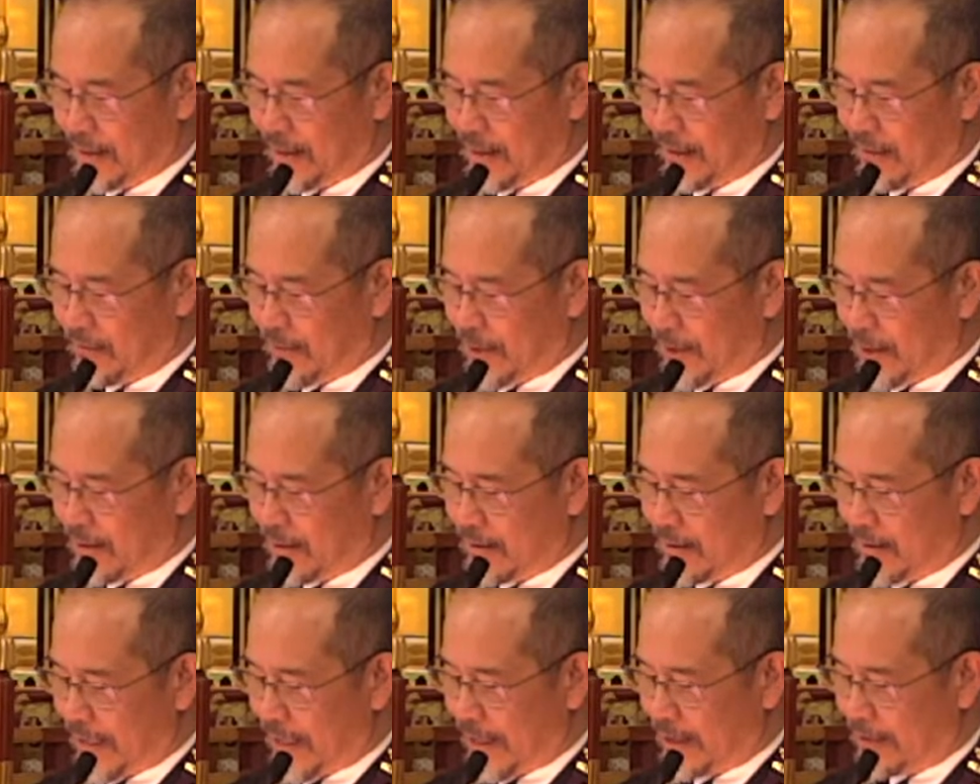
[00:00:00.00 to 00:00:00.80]
and
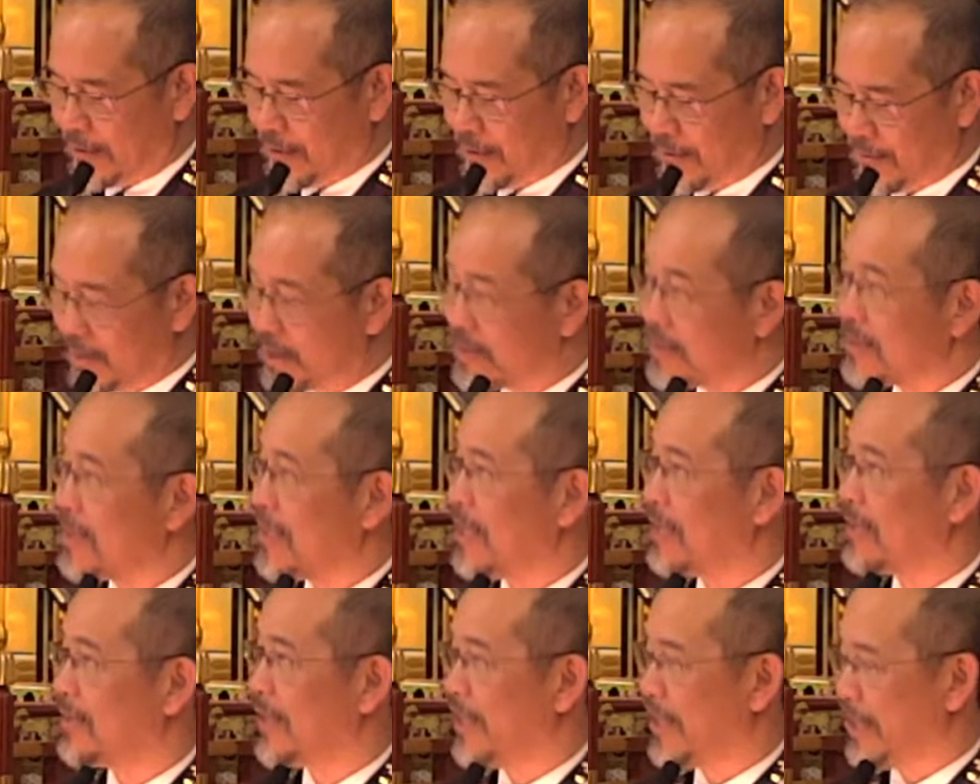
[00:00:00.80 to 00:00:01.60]
wonder how you missed
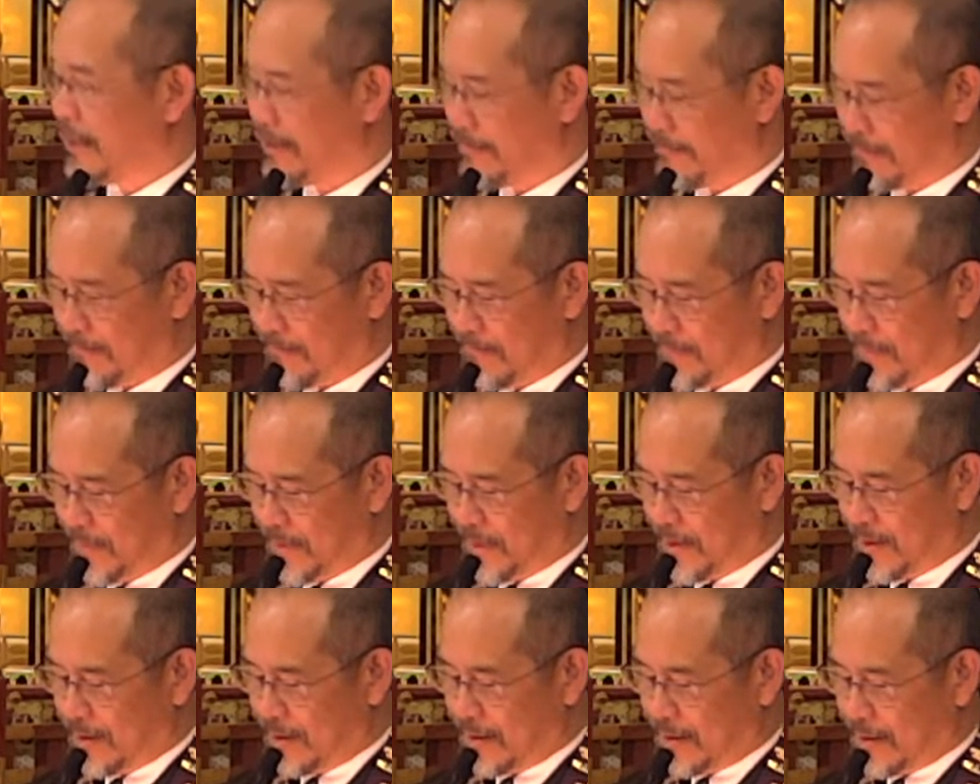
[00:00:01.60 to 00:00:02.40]
that layup
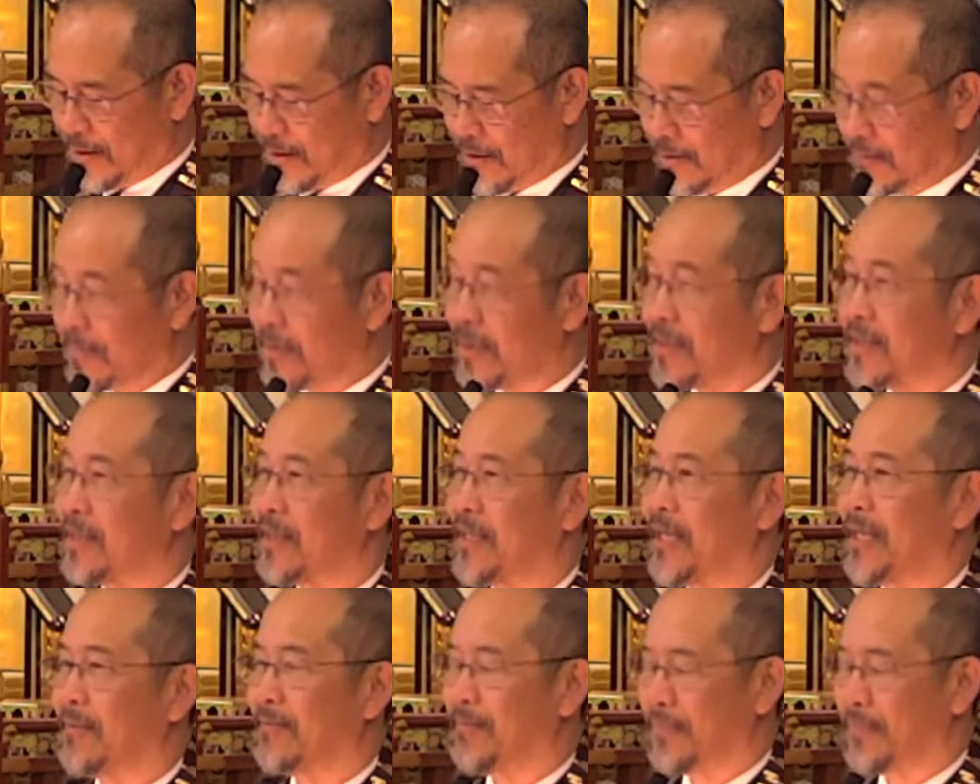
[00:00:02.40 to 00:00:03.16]
or missed that